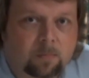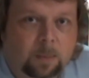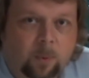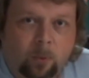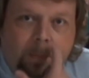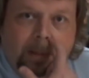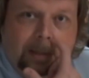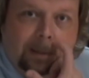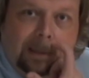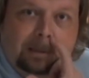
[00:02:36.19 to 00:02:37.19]
my point
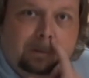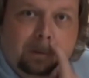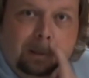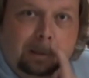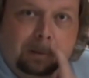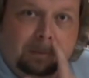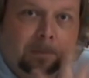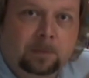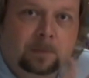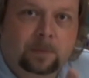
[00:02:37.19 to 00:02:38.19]
being, I just wanted to
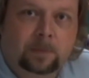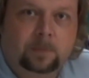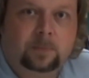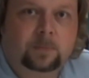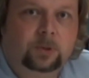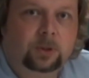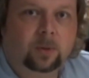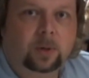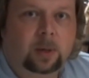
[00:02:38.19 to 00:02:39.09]
show